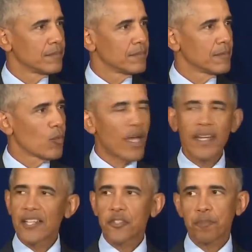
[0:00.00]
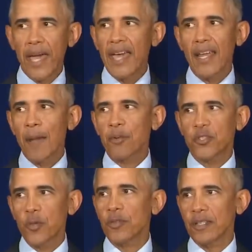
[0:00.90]
They're running to expand
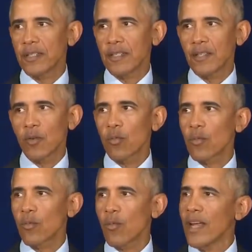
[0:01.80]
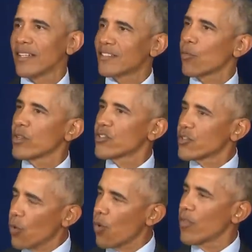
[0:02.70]
opportunity, and they're running to
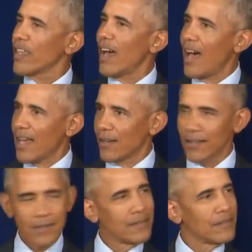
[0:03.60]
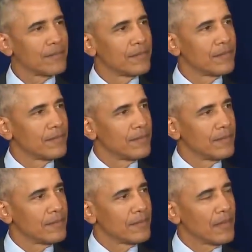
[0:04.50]
restore the honor
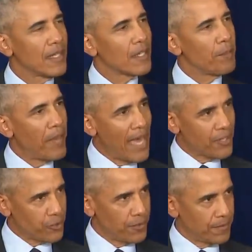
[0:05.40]
and compassion